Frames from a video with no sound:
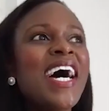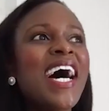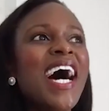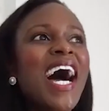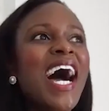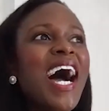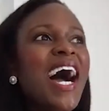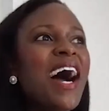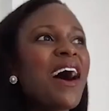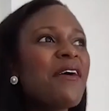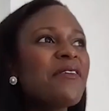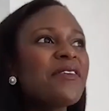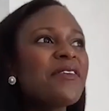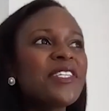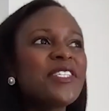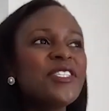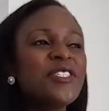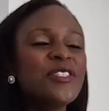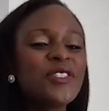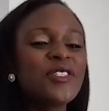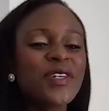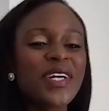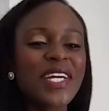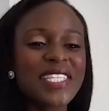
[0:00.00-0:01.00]
how did
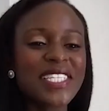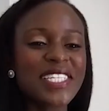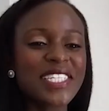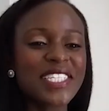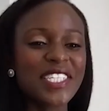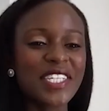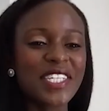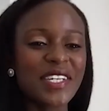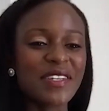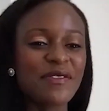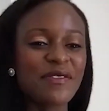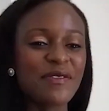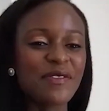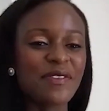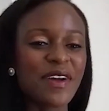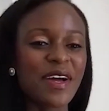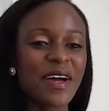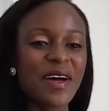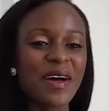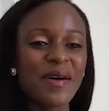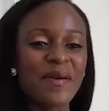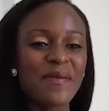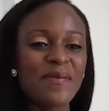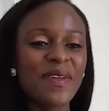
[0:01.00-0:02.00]
you transition
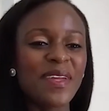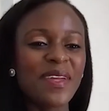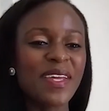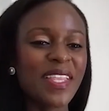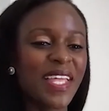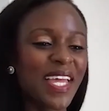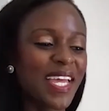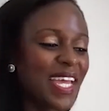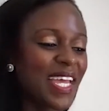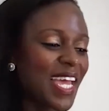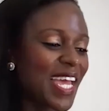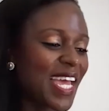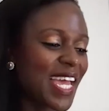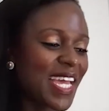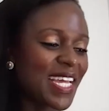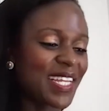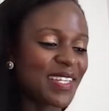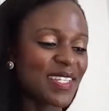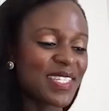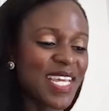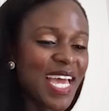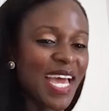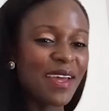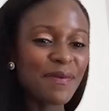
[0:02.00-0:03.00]
from
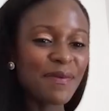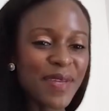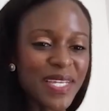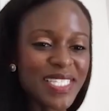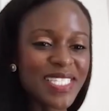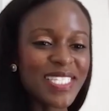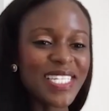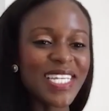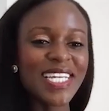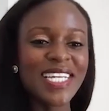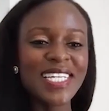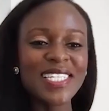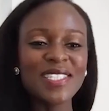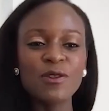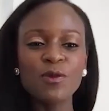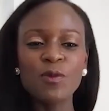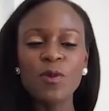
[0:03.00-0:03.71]
a tech business,